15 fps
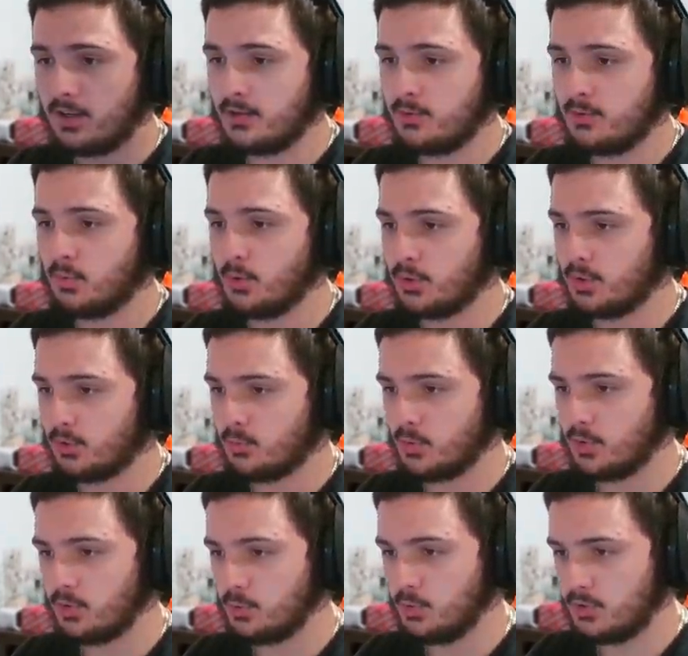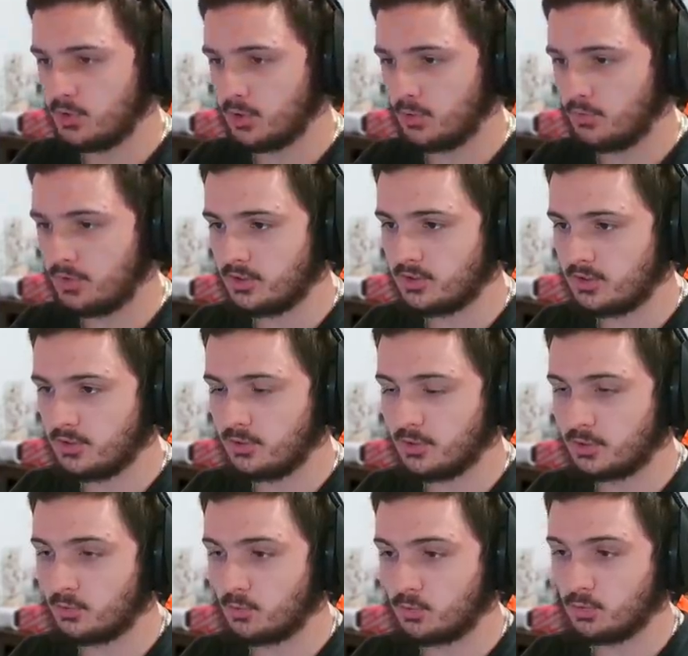what you're going to want to do is obviously you
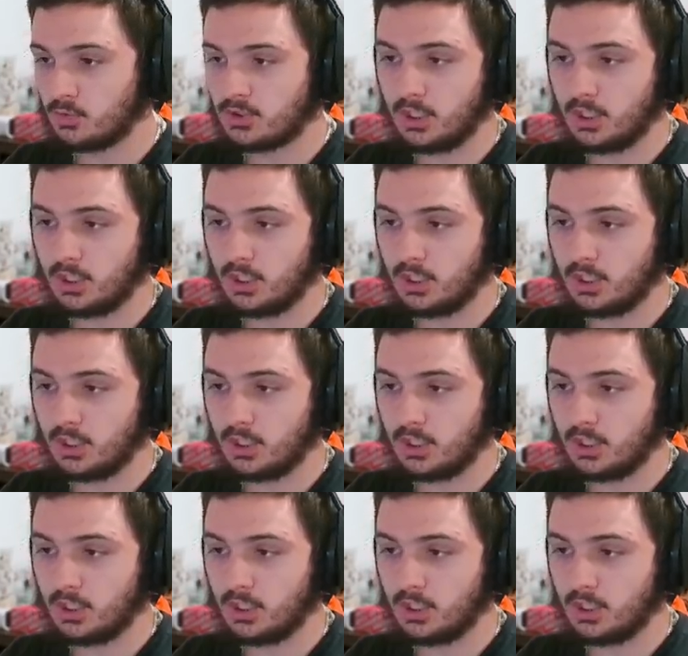just want to set